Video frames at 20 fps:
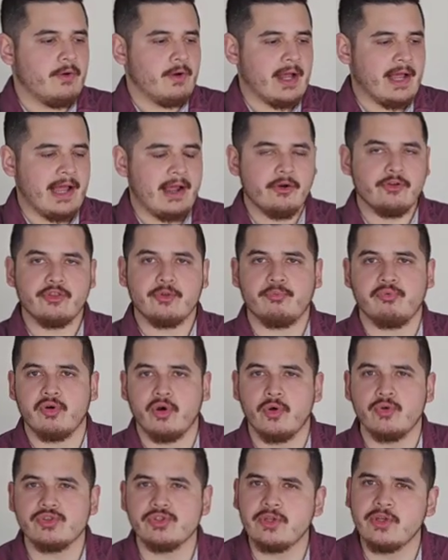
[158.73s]
how do the
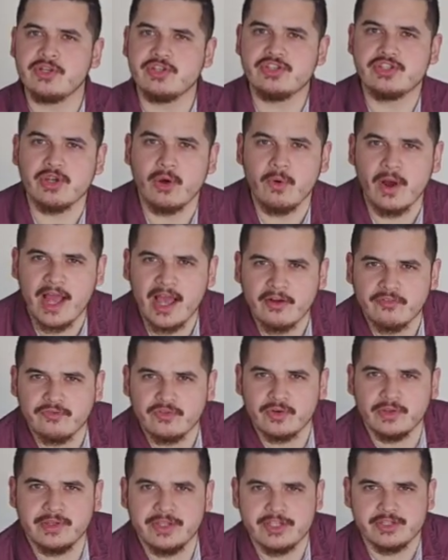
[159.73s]
pros look so
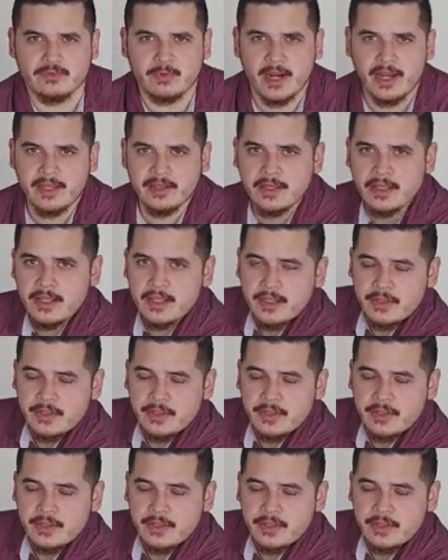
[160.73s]
effortless, right?